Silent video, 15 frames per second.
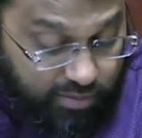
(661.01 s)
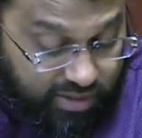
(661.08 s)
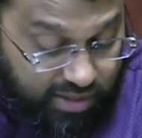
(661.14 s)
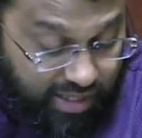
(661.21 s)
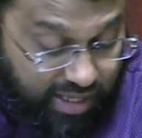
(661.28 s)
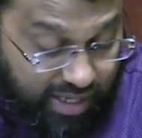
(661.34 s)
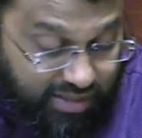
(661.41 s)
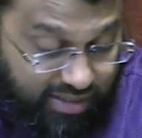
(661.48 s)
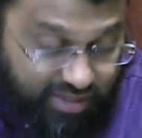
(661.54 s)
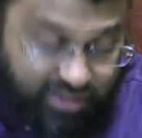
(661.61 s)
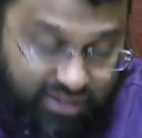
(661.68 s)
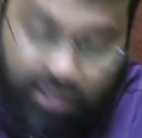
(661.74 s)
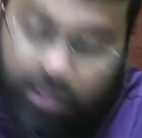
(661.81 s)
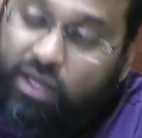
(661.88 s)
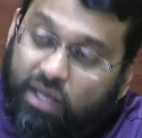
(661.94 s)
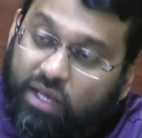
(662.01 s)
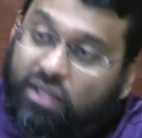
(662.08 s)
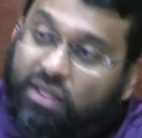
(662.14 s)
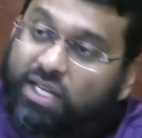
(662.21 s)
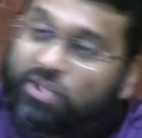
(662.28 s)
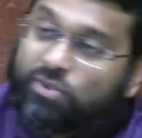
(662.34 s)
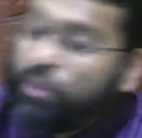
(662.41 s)
And th- as I said,
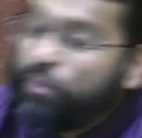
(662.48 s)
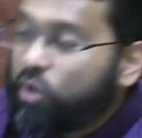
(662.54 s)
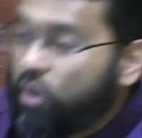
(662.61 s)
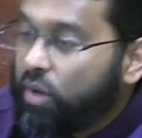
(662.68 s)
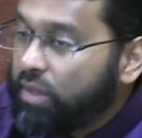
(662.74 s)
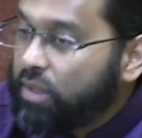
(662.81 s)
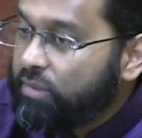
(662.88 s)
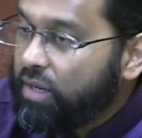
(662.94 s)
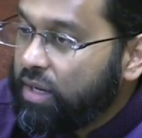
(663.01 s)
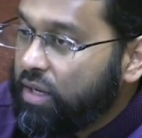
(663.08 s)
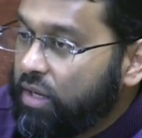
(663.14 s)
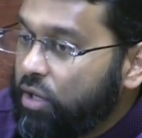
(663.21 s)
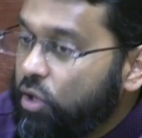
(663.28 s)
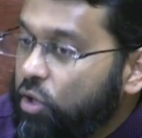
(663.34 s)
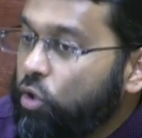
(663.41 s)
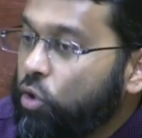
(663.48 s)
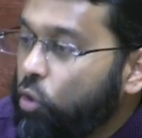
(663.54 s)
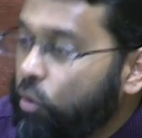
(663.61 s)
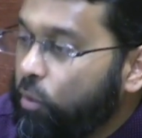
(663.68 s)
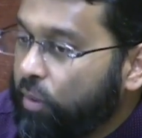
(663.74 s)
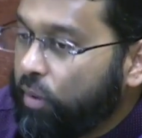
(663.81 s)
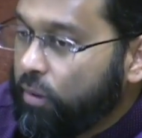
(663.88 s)
that's why we call him a
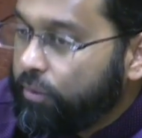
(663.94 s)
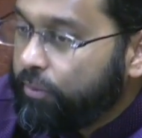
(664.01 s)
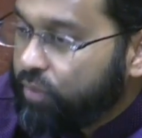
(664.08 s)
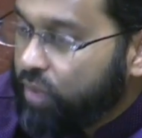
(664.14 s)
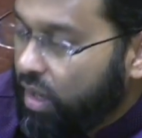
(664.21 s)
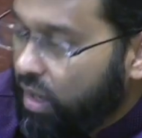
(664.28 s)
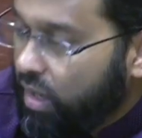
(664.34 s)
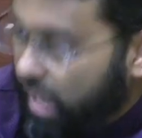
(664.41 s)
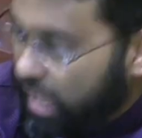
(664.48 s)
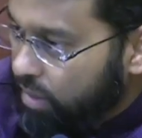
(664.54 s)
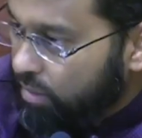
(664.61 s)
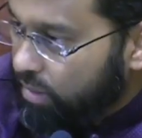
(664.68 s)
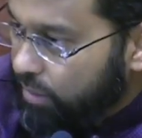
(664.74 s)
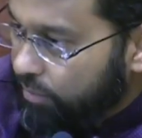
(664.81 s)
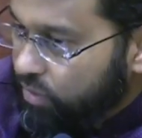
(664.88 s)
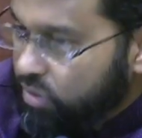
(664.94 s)
noble uh, enemy.